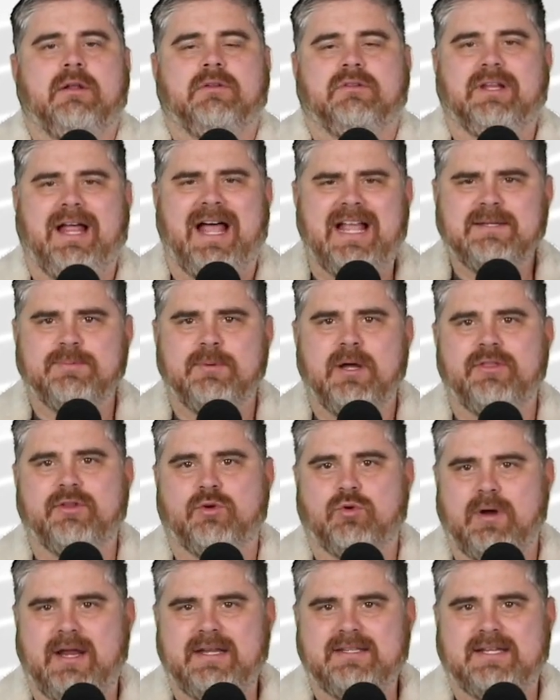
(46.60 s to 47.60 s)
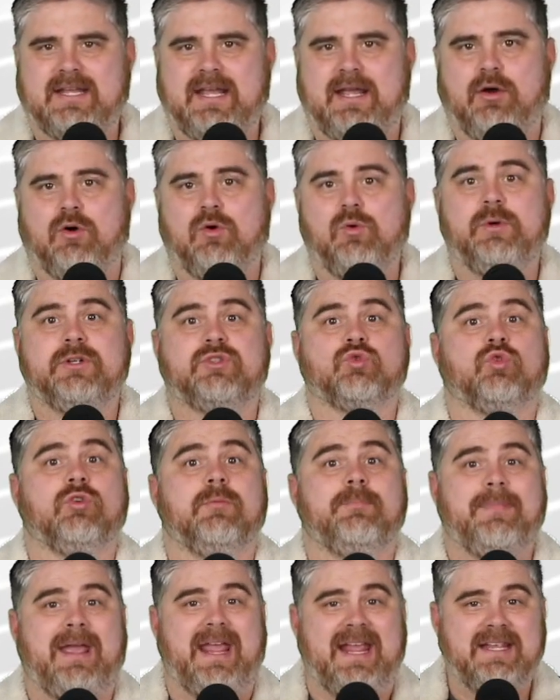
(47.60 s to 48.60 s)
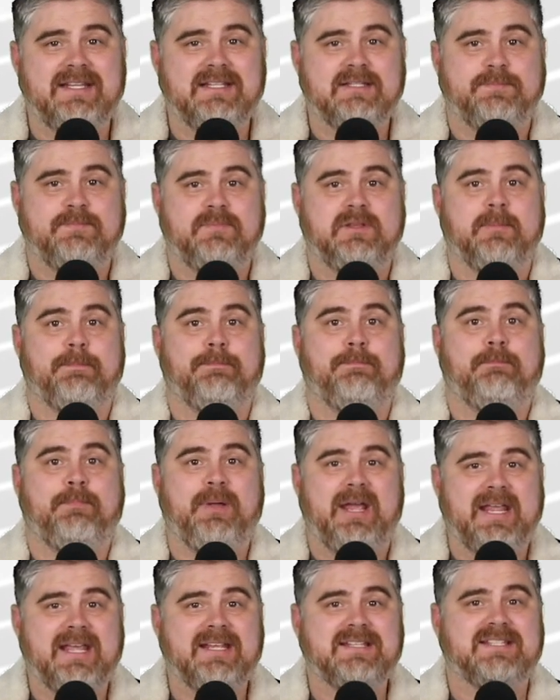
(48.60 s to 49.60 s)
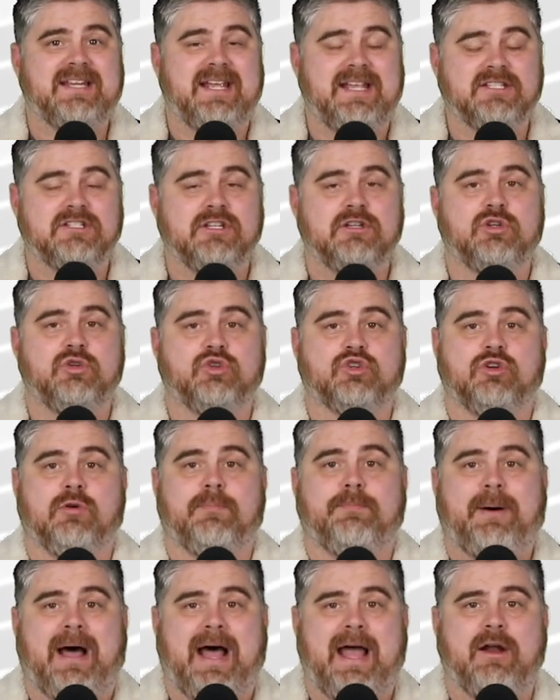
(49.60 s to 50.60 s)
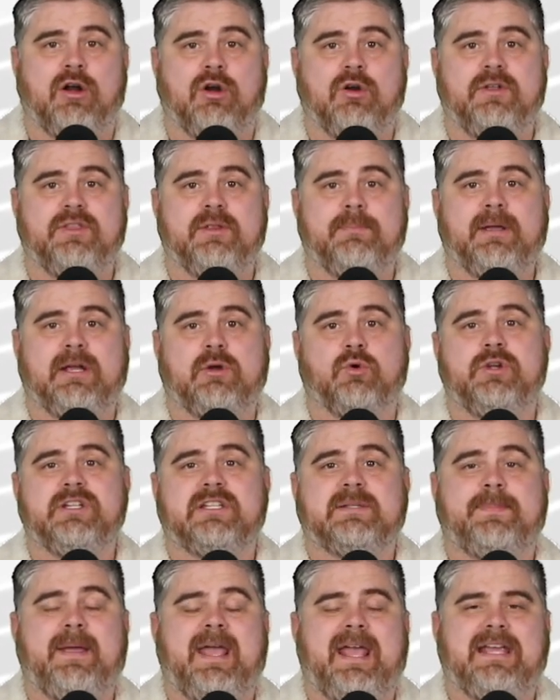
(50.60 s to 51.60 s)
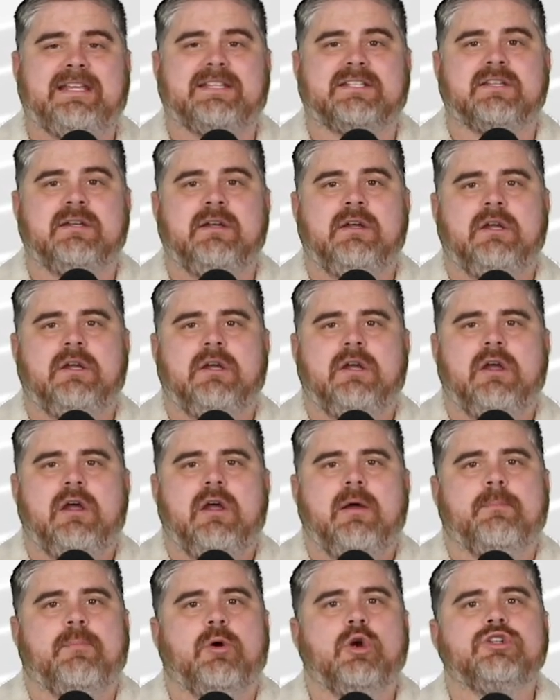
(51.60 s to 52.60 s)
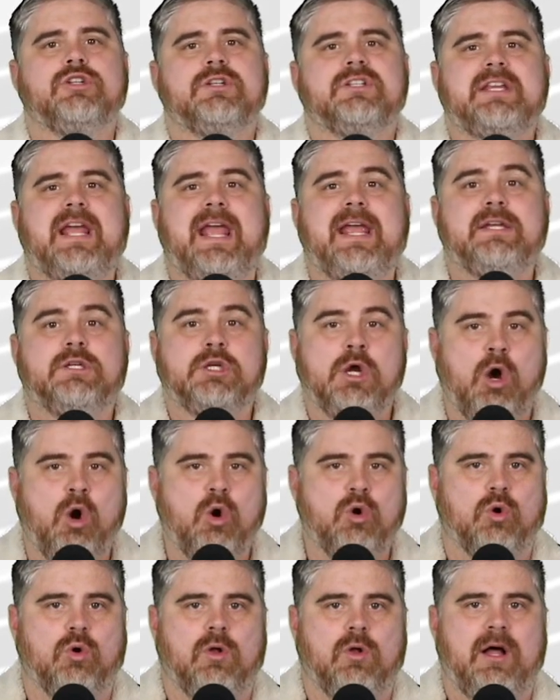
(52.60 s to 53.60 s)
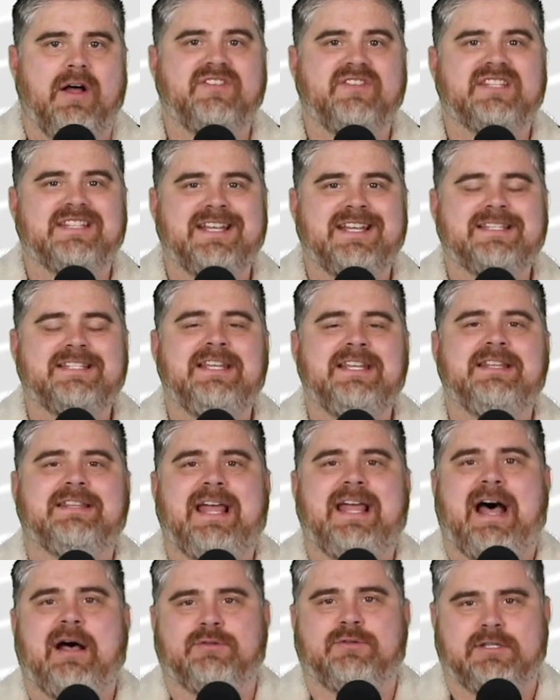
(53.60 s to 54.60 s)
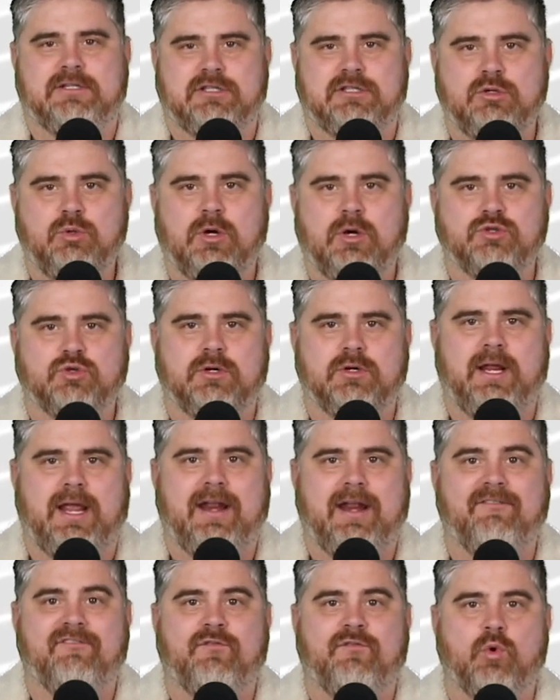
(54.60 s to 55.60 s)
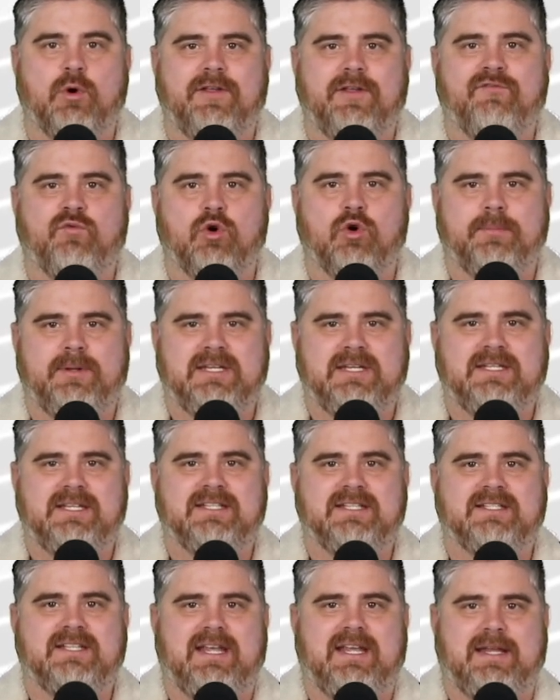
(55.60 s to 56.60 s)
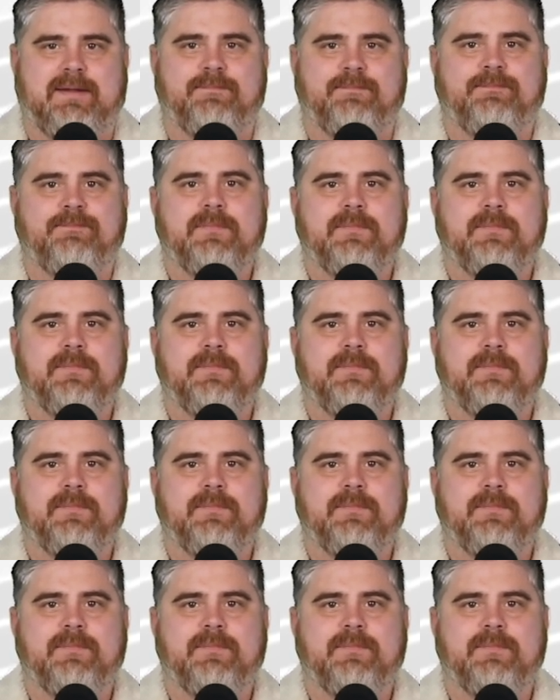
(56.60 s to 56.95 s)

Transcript: Last month, Grayscale, which remains the biggest institutional buyer in the Bitcoin space, purchased a total of 16,244 BTC.